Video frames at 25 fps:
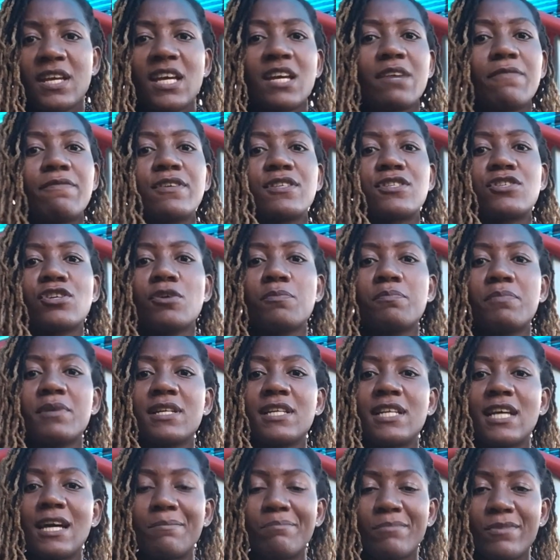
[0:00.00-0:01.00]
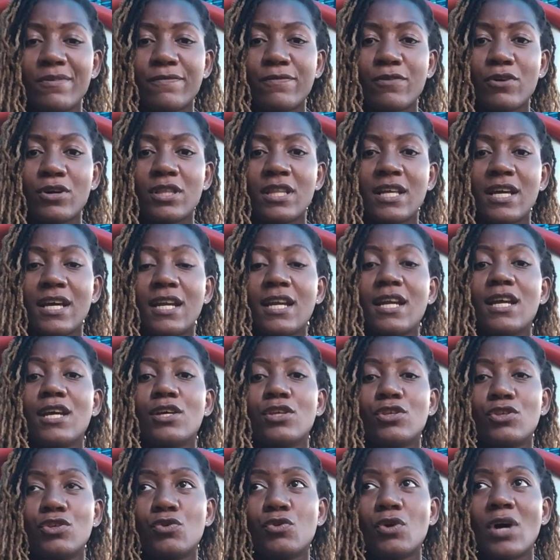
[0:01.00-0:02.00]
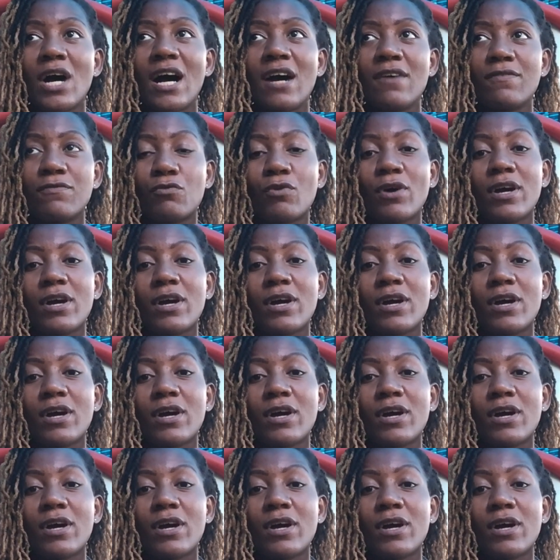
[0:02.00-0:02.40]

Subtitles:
If it's not been done before, then you have